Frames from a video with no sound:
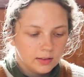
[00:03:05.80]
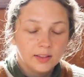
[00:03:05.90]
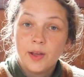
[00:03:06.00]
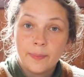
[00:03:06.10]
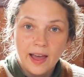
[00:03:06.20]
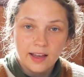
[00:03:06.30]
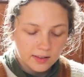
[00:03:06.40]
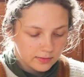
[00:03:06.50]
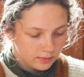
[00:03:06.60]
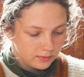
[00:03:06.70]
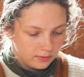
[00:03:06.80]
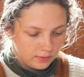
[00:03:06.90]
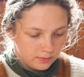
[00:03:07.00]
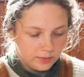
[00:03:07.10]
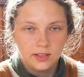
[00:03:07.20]
Lurpak.
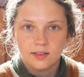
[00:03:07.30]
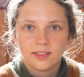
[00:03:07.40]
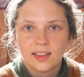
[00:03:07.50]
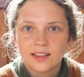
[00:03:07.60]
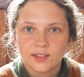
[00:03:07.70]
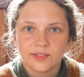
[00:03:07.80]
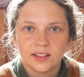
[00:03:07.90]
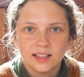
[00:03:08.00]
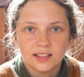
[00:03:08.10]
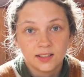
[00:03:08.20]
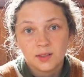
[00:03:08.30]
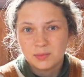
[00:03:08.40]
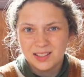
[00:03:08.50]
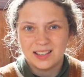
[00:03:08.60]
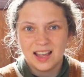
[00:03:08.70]
Well, that's off the list.
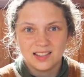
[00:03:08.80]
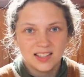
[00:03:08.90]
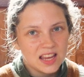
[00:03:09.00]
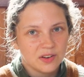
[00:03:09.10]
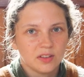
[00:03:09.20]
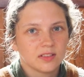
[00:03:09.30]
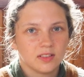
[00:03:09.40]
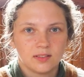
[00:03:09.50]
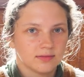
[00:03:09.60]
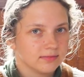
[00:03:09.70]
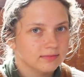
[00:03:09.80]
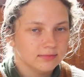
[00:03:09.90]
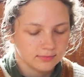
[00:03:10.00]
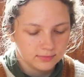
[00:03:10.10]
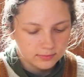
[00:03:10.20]
Plus it has seed oil, so
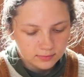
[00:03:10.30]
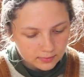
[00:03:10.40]
mm-mm.